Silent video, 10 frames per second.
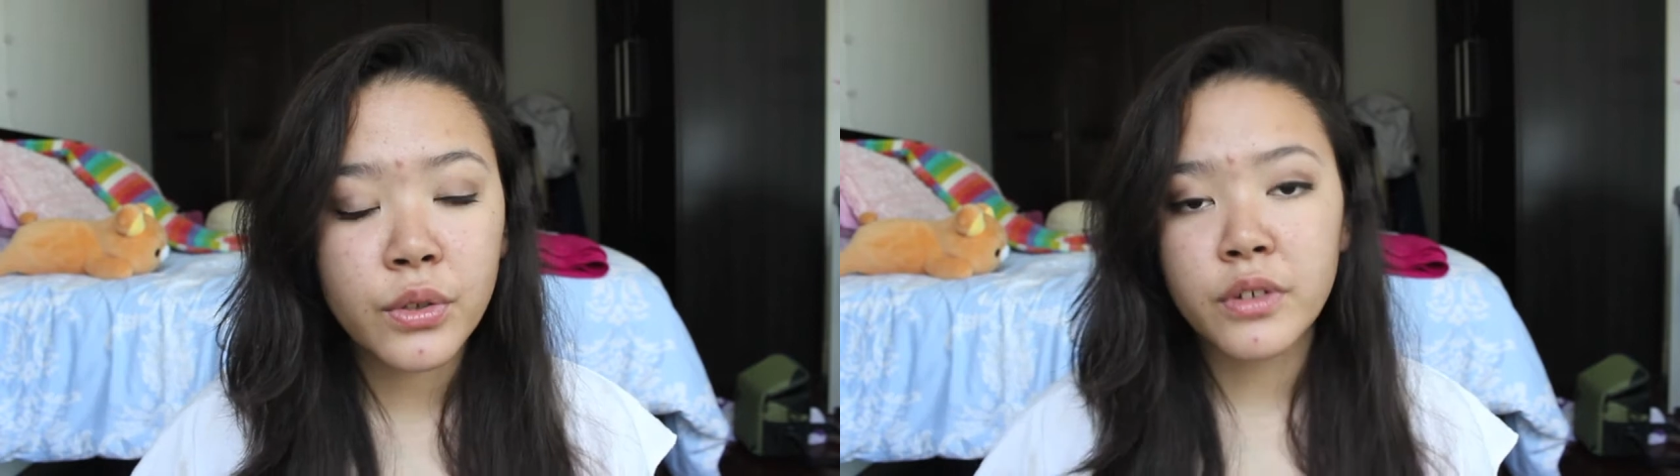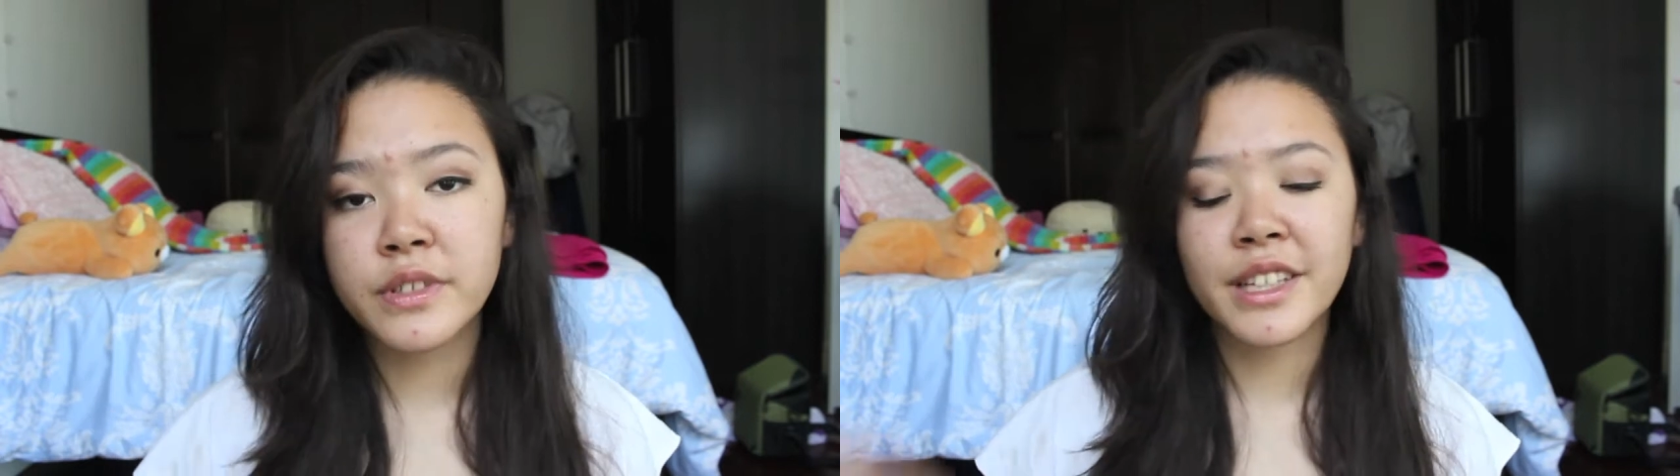
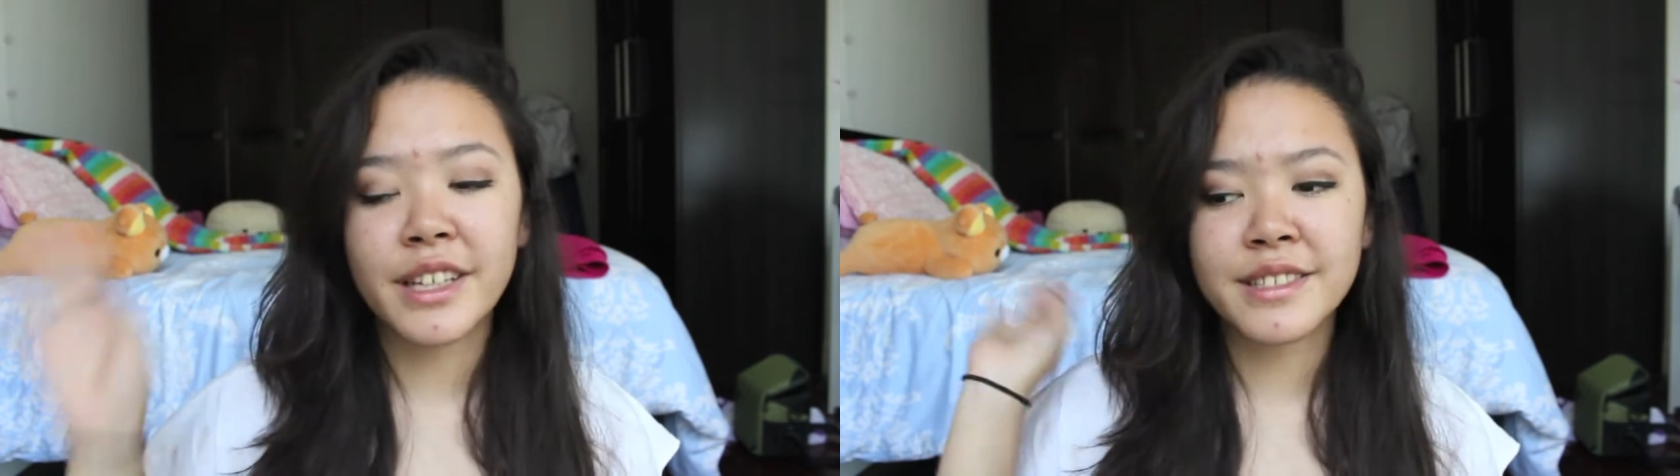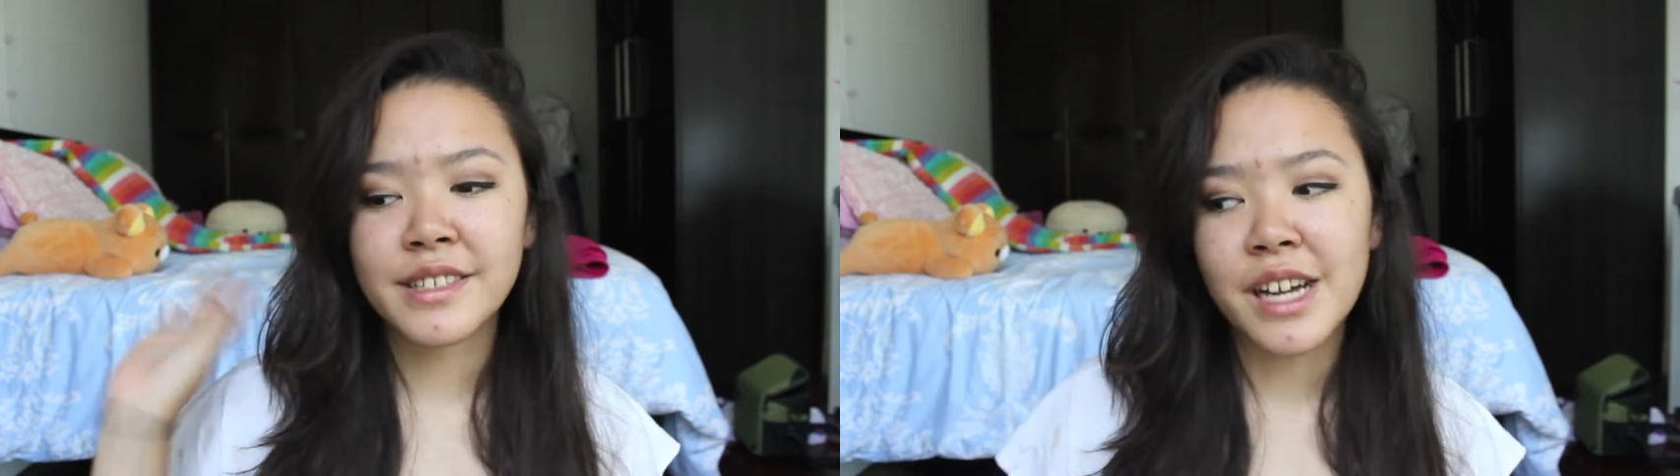or if she
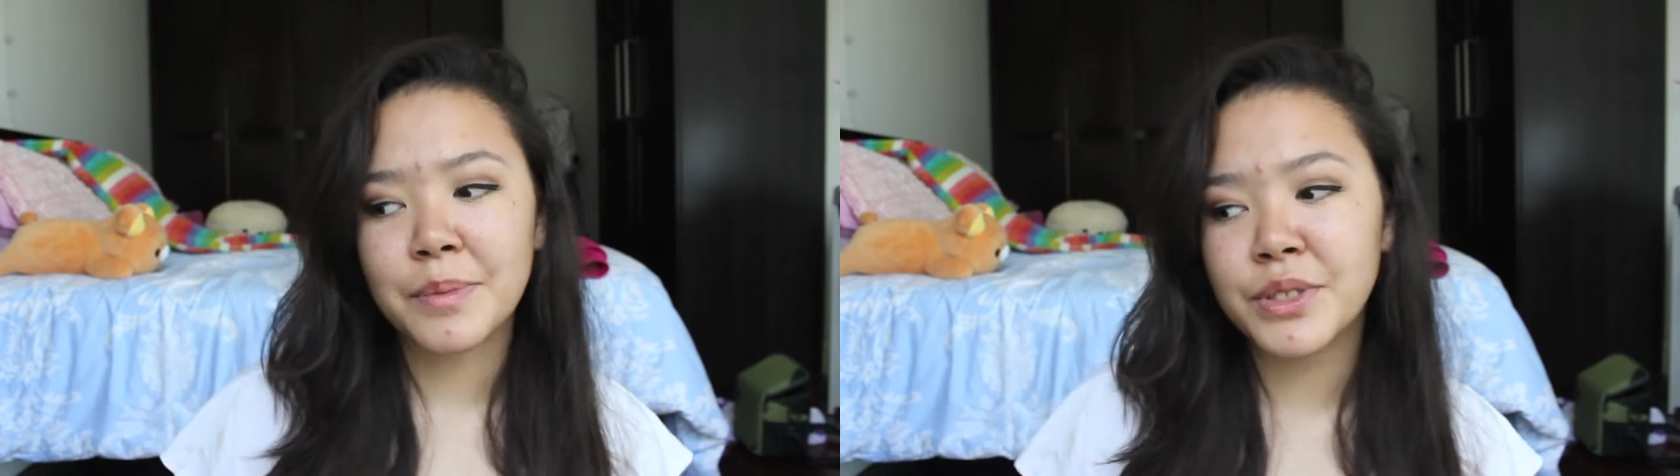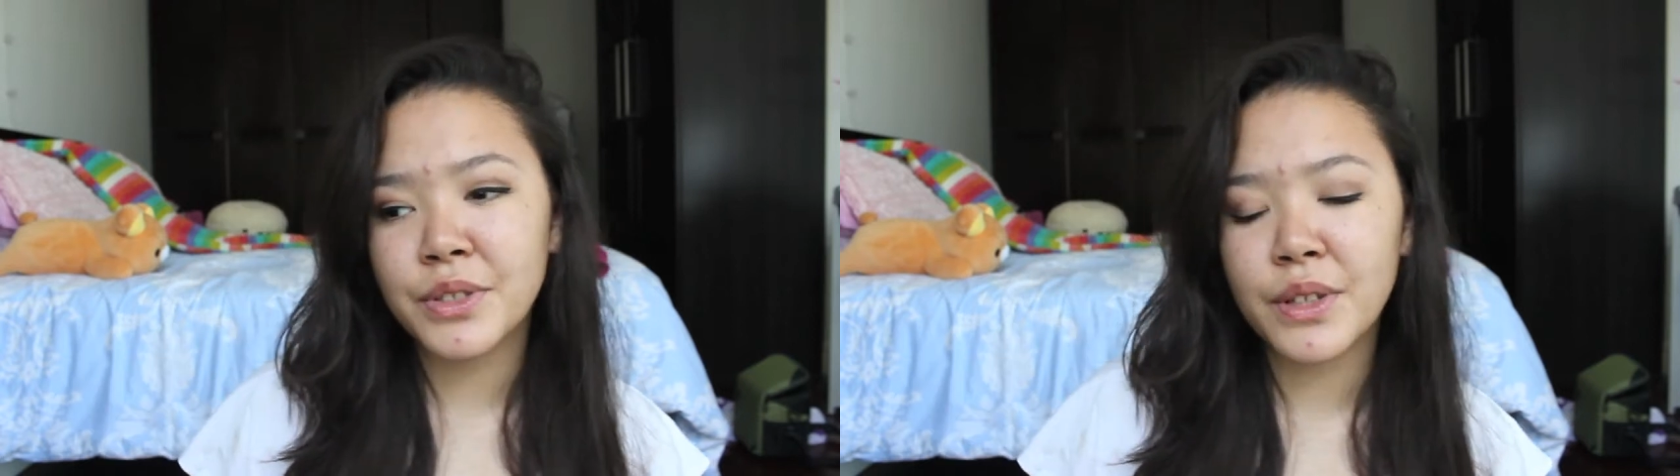like
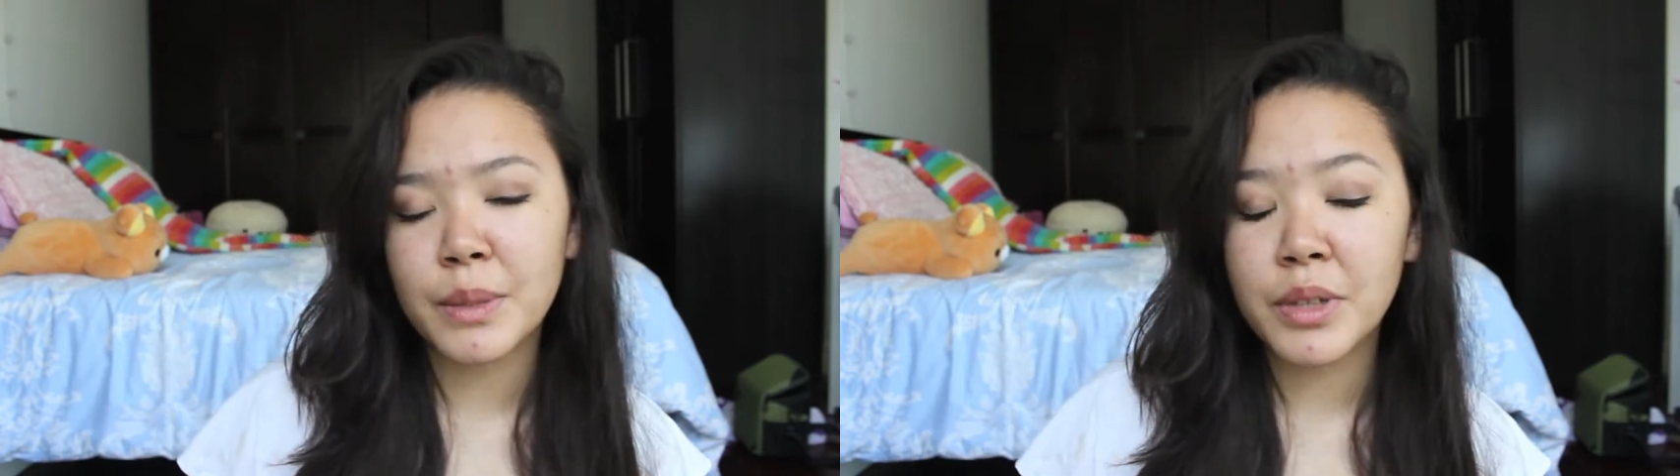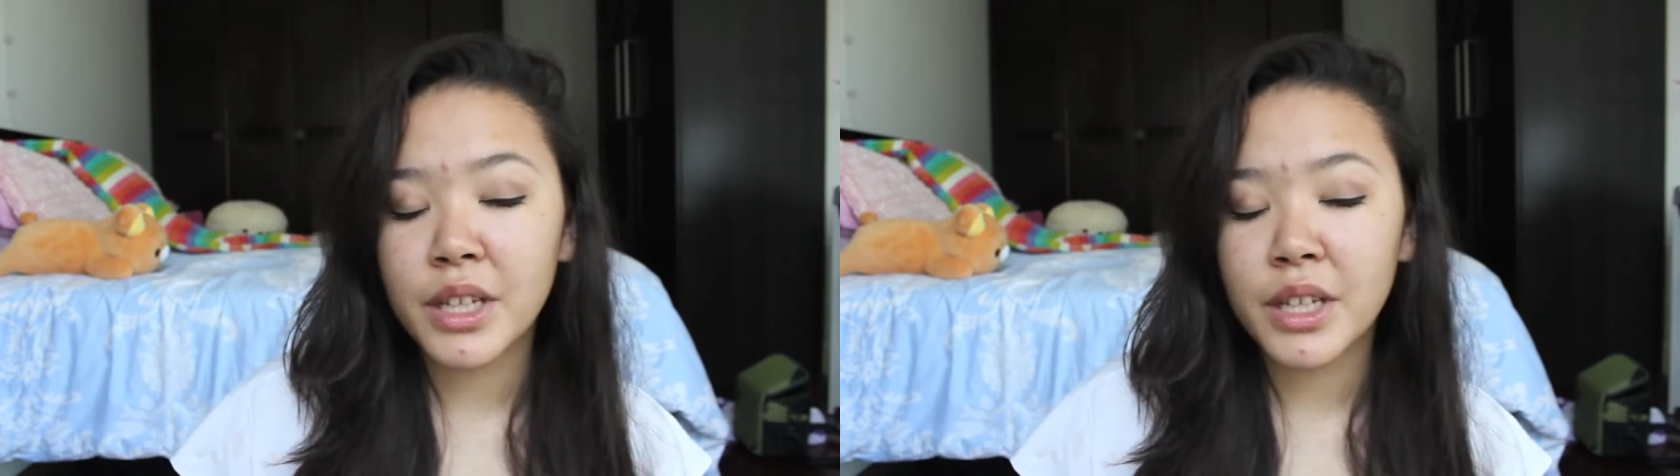slaps you like